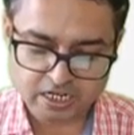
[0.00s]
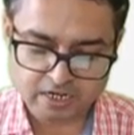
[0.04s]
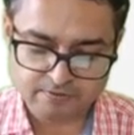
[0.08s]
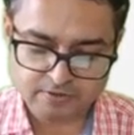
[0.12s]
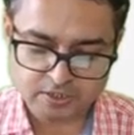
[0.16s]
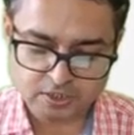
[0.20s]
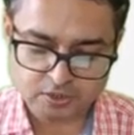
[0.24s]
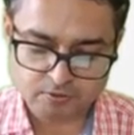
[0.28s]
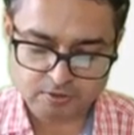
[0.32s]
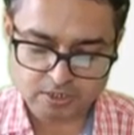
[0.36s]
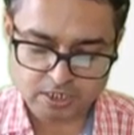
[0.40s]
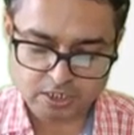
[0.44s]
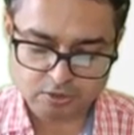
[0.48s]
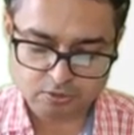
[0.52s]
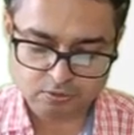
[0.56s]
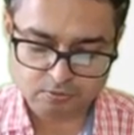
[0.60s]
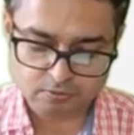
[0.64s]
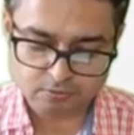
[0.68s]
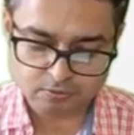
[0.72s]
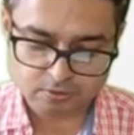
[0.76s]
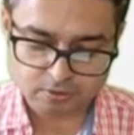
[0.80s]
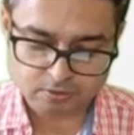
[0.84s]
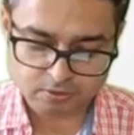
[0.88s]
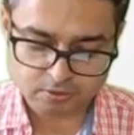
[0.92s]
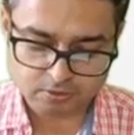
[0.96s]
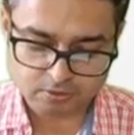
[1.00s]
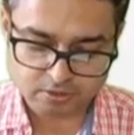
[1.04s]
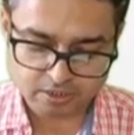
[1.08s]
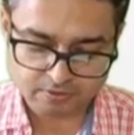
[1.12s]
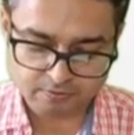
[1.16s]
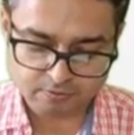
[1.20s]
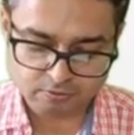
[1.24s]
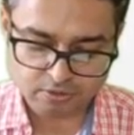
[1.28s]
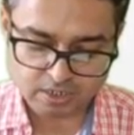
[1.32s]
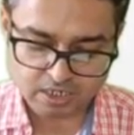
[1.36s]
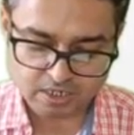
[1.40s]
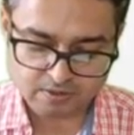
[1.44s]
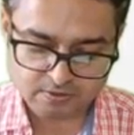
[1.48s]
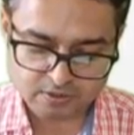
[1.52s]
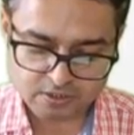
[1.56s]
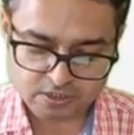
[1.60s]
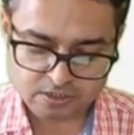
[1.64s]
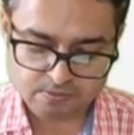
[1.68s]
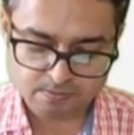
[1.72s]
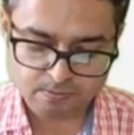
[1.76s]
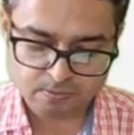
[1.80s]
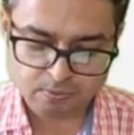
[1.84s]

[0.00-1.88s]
after 12 to 24 hours.